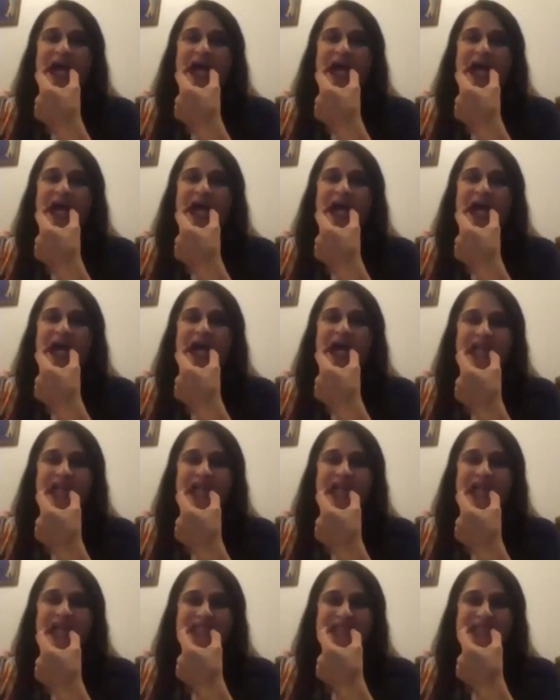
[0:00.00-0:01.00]
and
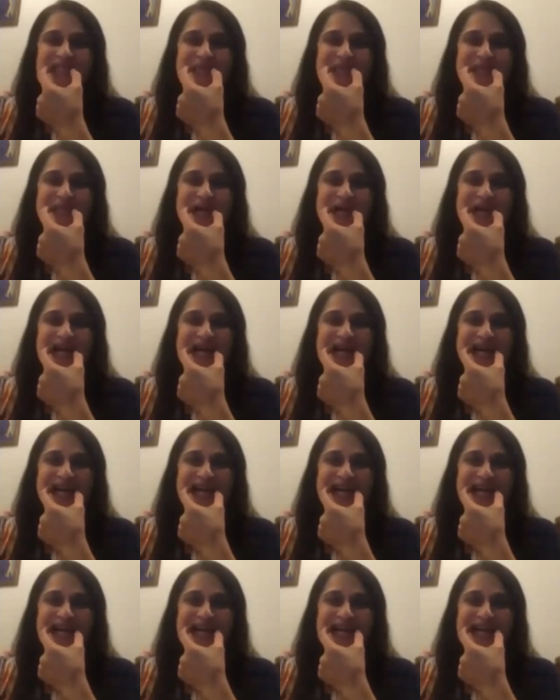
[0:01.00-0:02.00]

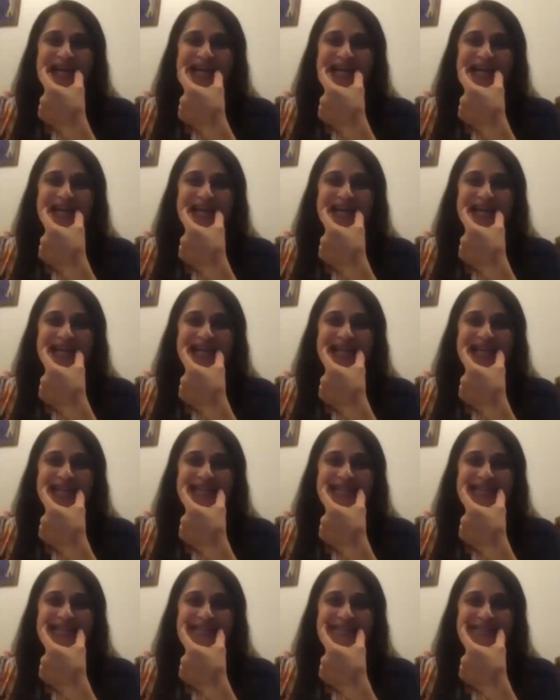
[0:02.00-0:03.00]
smile,
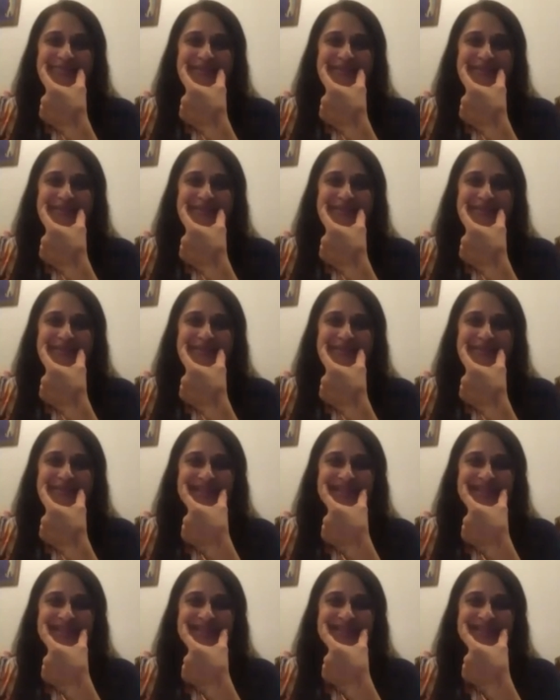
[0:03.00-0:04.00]

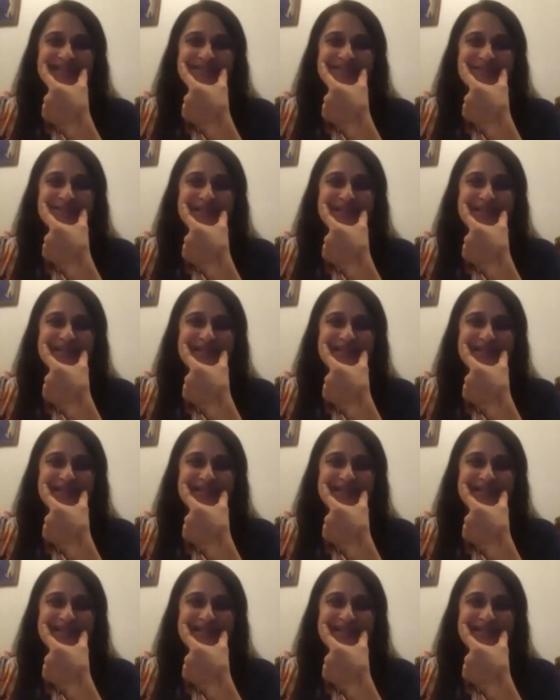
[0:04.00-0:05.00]
smile,
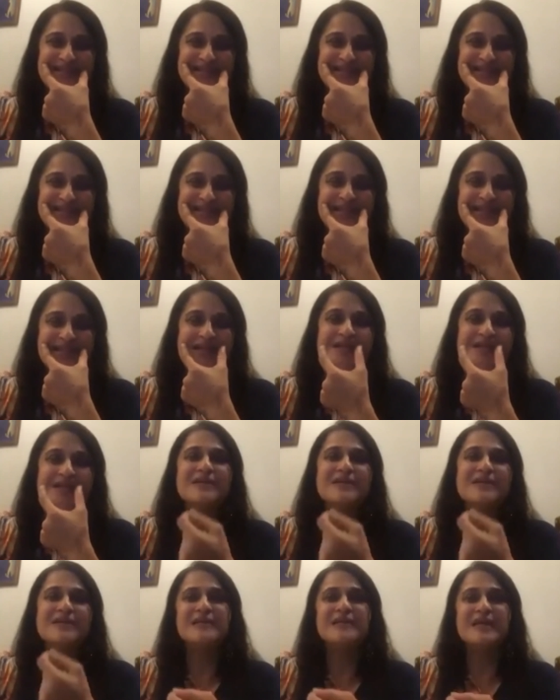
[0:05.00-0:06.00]
smile.
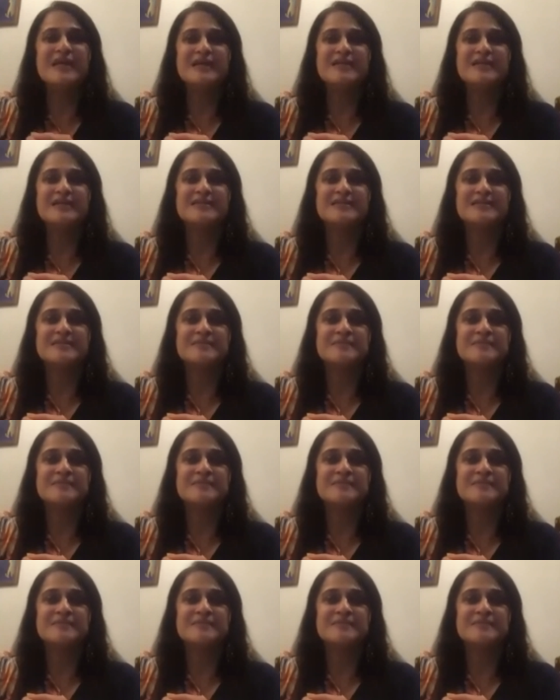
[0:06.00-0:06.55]
Relax.